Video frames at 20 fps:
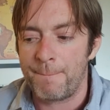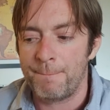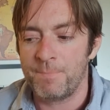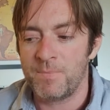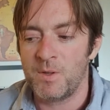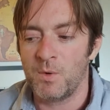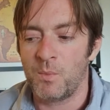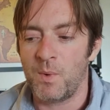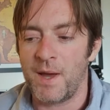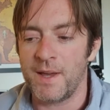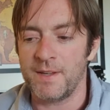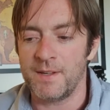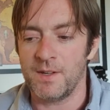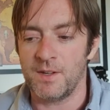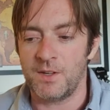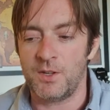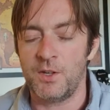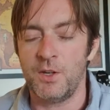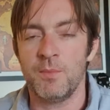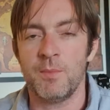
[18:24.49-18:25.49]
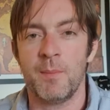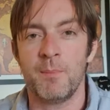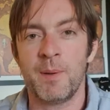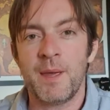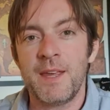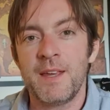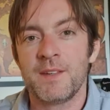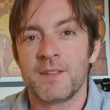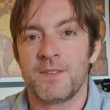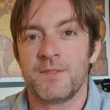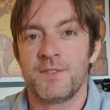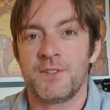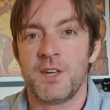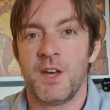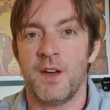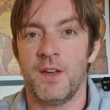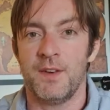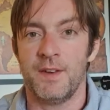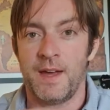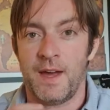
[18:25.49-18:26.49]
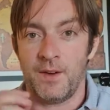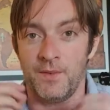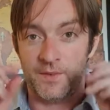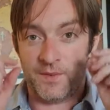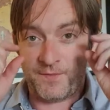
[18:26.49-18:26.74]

the way that human beings have turned out,